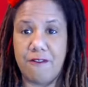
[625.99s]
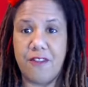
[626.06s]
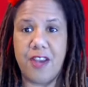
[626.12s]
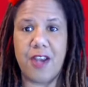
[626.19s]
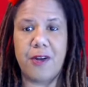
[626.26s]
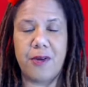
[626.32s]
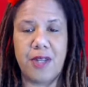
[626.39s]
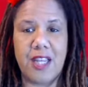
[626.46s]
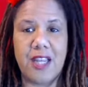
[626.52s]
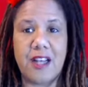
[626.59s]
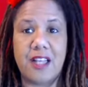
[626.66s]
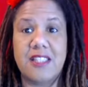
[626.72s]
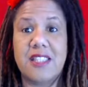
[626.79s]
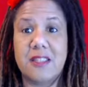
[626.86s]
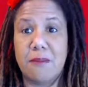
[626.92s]
very
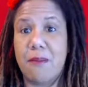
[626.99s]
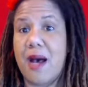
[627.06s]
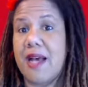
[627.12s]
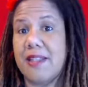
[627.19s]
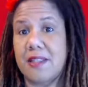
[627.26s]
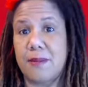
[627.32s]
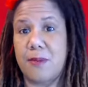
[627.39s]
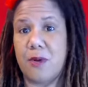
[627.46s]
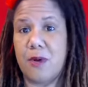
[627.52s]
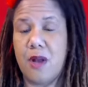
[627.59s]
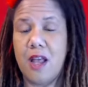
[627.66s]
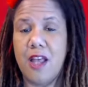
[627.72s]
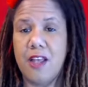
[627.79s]
customizable.